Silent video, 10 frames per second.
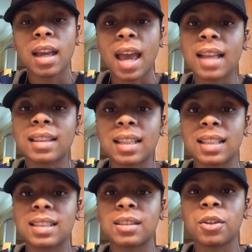at
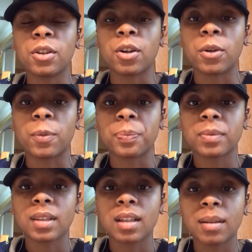this,
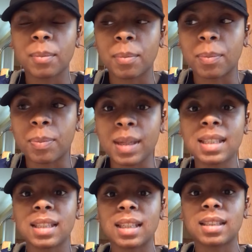
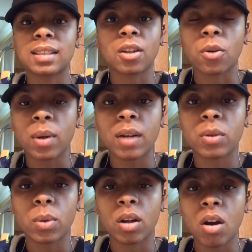business or whatever
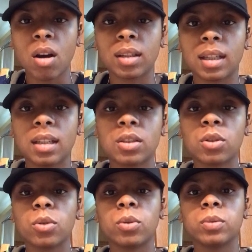you want to call it,
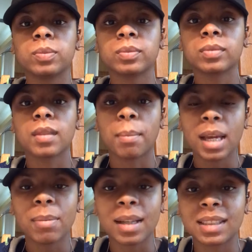to
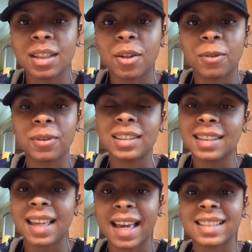make myself
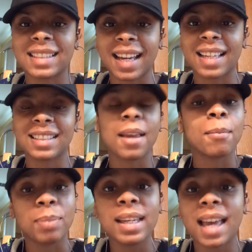look as nice
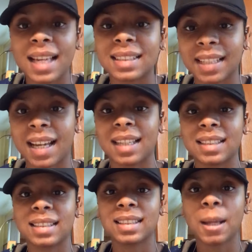and be as
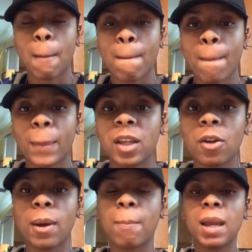nice,
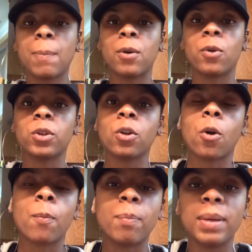and people,
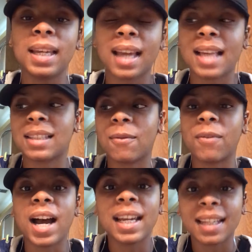being as
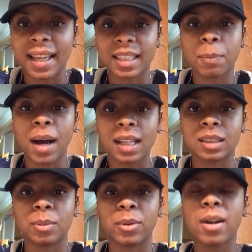inviting as
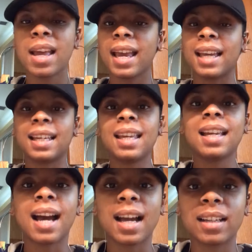possible. And he
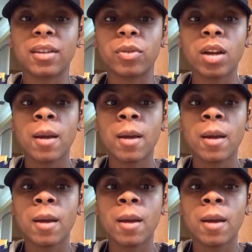kind of